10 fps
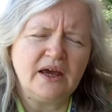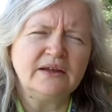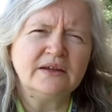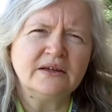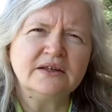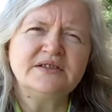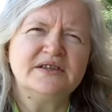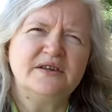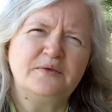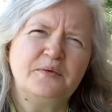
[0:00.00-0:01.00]
and
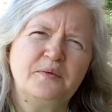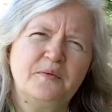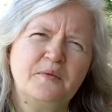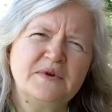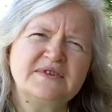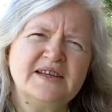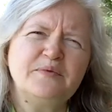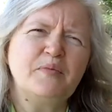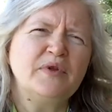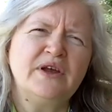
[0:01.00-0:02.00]
listening. Where's that
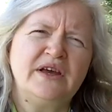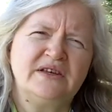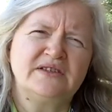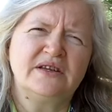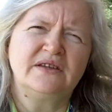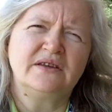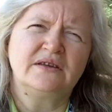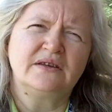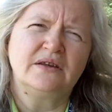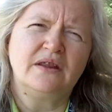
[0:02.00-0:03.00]
place that
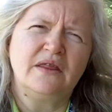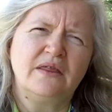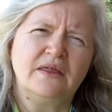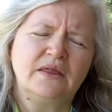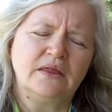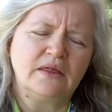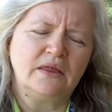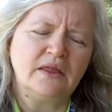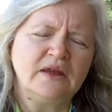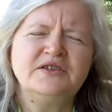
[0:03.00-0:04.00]

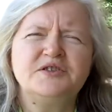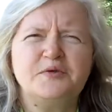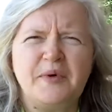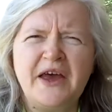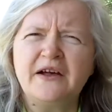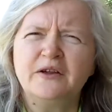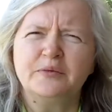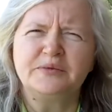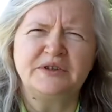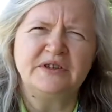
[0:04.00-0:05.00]
needs to be
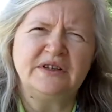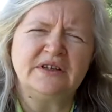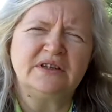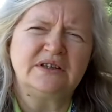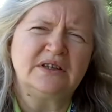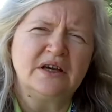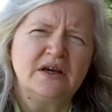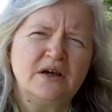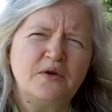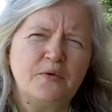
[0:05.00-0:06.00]
helped, and
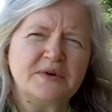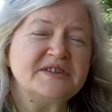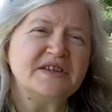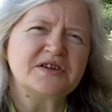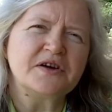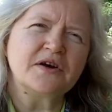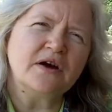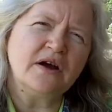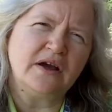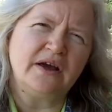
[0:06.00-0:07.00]
where's that
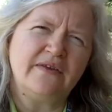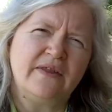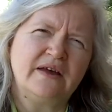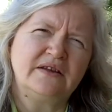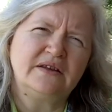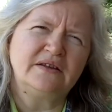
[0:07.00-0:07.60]
cry that